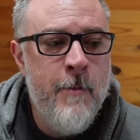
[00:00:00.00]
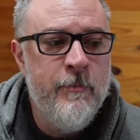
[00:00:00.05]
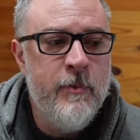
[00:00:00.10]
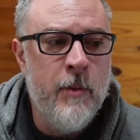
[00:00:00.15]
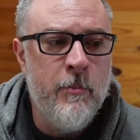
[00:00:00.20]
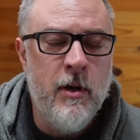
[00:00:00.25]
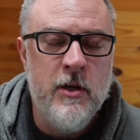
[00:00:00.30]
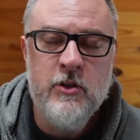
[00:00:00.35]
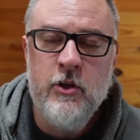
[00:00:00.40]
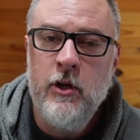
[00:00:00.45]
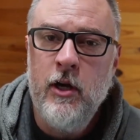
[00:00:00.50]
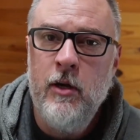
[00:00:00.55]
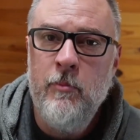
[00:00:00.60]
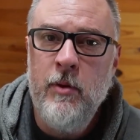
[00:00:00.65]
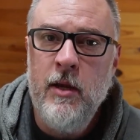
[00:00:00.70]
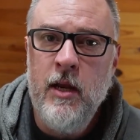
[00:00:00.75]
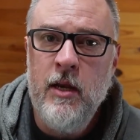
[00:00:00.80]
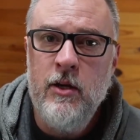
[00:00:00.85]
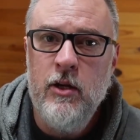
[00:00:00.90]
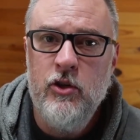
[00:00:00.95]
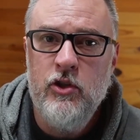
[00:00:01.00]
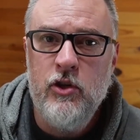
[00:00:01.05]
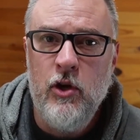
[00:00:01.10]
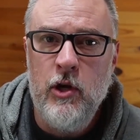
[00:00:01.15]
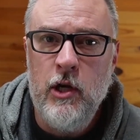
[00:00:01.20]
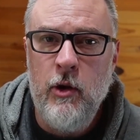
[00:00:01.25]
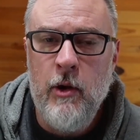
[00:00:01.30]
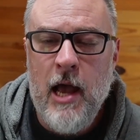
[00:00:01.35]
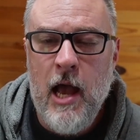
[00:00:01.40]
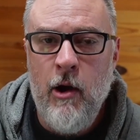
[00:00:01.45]
I'm also going to be
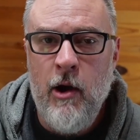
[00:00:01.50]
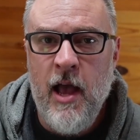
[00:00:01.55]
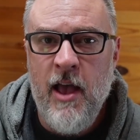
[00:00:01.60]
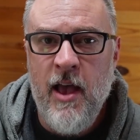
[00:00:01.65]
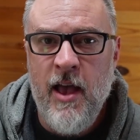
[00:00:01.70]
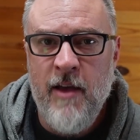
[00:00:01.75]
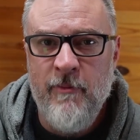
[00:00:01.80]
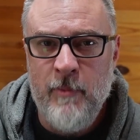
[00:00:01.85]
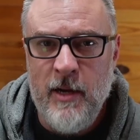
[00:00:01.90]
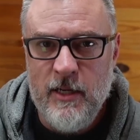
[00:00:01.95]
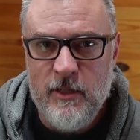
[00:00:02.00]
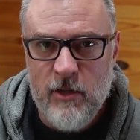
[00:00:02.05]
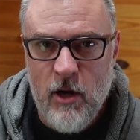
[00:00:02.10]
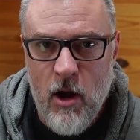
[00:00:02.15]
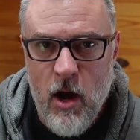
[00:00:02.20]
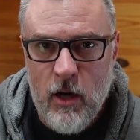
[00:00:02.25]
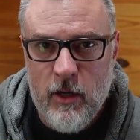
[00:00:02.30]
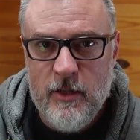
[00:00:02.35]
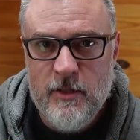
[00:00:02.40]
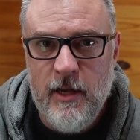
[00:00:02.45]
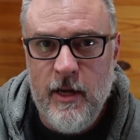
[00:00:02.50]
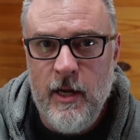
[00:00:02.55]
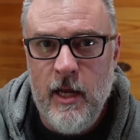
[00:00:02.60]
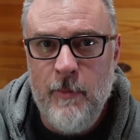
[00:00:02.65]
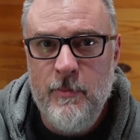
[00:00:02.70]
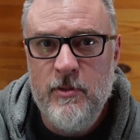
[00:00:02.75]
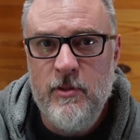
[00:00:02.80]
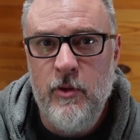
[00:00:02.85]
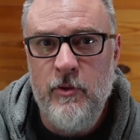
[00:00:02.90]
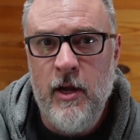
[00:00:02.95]
showing you how I have my talk set
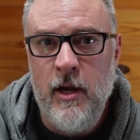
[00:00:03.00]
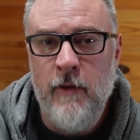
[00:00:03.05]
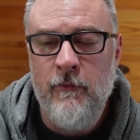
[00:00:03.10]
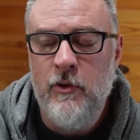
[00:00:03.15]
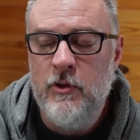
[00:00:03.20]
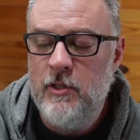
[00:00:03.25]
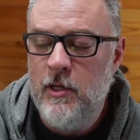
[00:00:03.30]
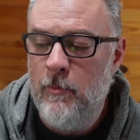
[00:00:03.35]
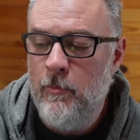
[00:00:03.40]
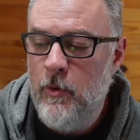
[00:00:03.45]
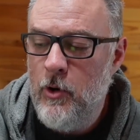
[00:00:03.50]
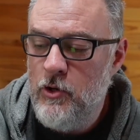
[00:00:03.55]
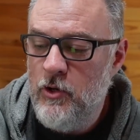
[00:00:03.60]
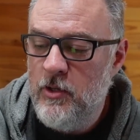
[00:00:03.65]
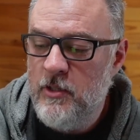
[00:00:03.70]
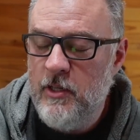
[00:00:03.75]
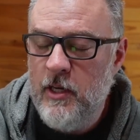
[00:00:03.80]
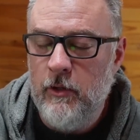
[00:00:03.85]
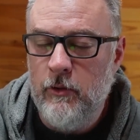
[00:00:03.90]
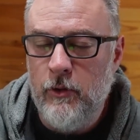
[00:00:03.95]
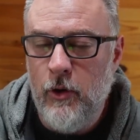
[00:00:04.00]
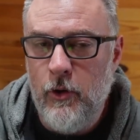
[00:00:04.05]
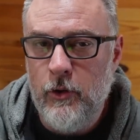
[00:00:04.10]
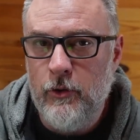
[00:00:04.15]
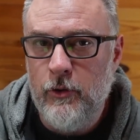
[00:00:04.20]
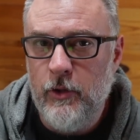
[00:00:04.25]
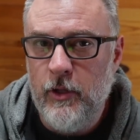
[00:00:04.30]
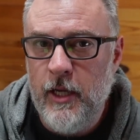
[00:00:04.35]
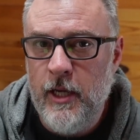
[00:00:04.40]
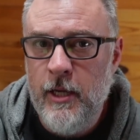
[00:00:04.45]
up so that if there's an emergency
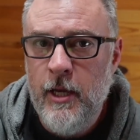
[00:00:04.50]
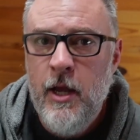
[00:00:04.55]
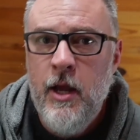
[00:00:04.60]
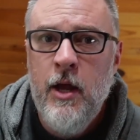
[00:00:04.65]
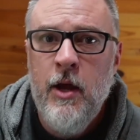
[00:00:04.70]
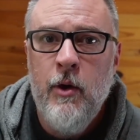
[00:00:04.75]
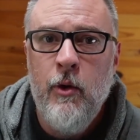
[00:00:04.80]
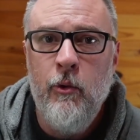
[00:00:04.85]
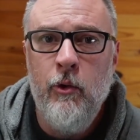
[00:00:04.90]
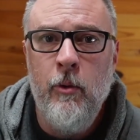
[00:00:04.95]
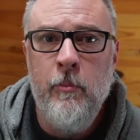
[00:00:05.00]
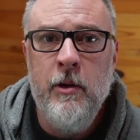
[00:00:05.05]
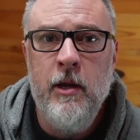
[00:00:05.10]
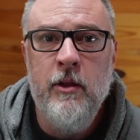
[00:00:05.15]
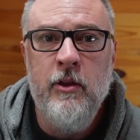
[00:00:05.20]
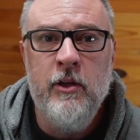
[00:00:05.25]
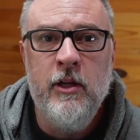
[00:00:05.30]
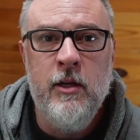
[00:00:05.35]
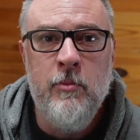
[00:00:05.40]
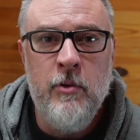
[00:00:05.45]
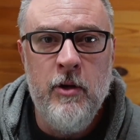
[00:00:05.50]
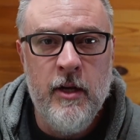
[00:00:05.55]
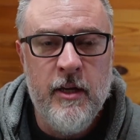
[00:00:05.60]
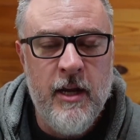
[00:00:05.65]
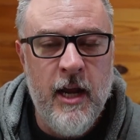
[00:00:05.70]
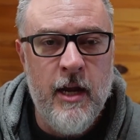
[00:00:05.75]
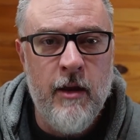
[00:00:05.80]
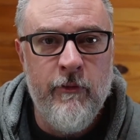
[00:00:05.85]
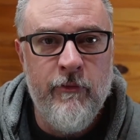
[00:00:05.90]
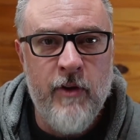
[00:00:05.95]
locally, we'll be able to
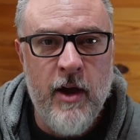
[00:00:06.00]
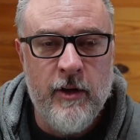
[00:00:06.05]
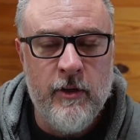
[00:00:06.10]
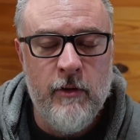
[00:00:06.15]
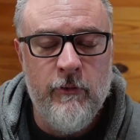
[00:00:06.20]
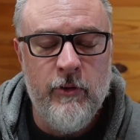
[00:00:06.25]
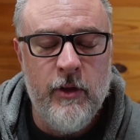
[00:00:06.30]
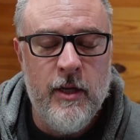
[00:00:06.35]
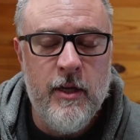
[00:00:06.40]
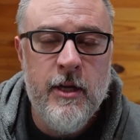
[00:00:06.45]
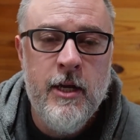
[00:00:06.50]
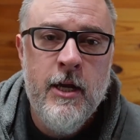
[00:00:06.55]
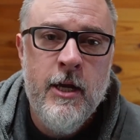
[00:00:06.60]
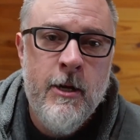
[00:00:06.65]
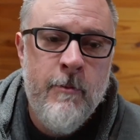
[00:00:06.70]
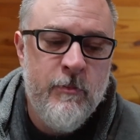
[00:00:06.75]
communicate effectively.